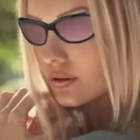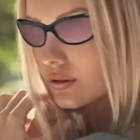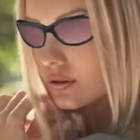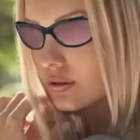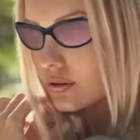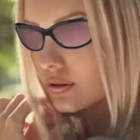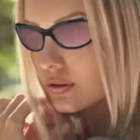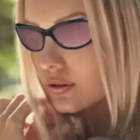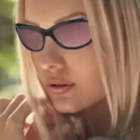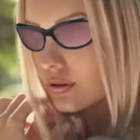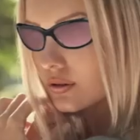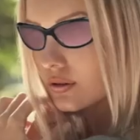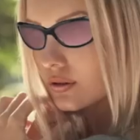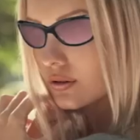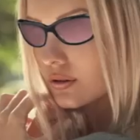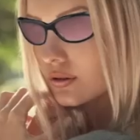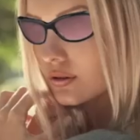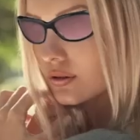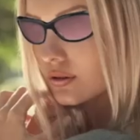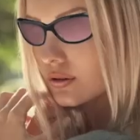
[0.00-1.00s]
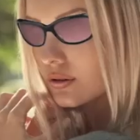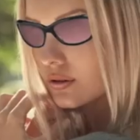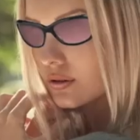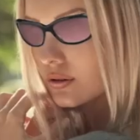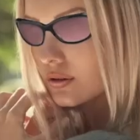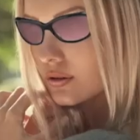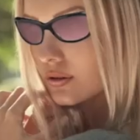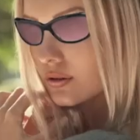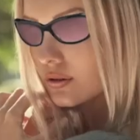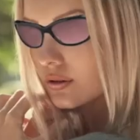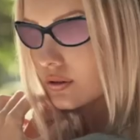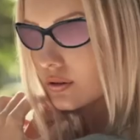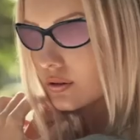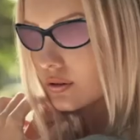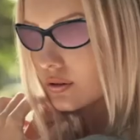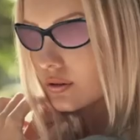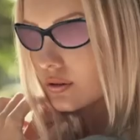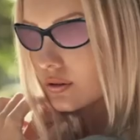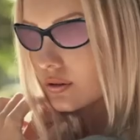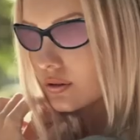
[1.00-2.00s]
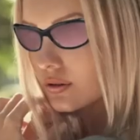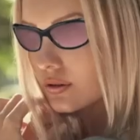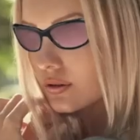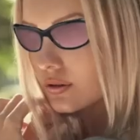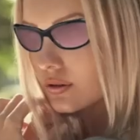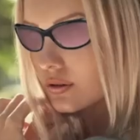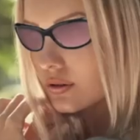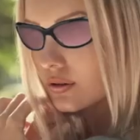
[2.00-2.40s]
[no speech]